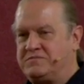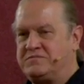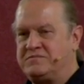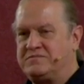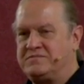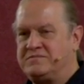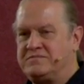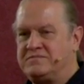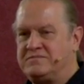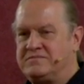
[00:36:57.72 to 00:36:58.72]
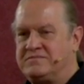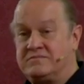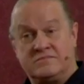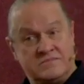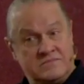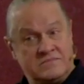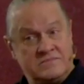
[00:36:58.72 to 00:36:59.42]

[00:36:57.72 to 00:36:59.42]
No one is speaking in this clip.